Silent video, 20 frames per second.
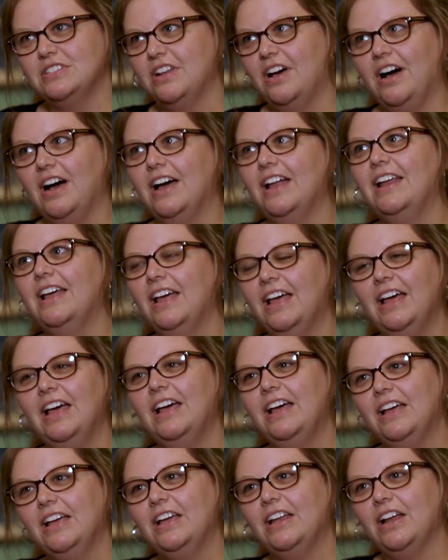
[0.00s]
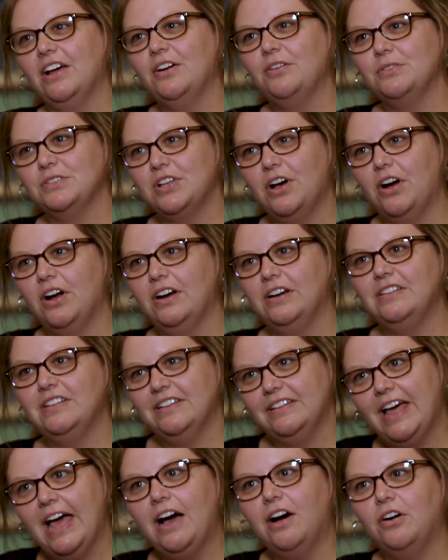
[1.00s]
not, it was hard to
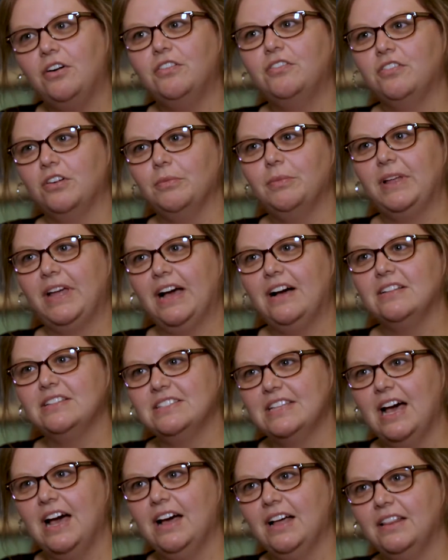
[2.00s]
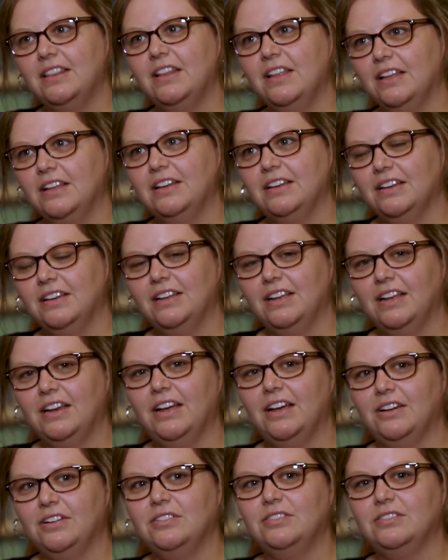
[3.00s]
tell from the outside that,
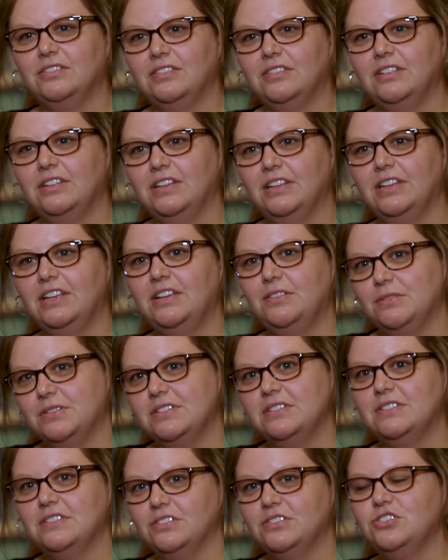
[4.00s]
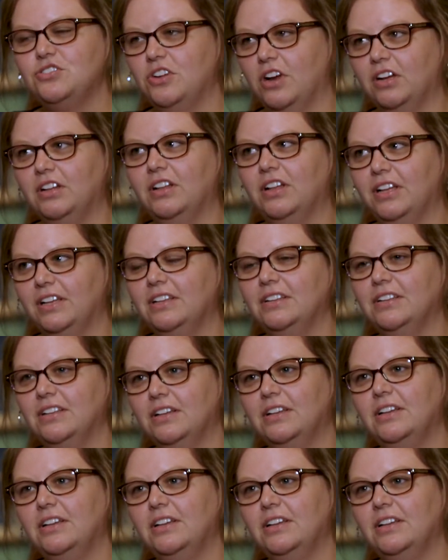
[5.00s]
he was struggling.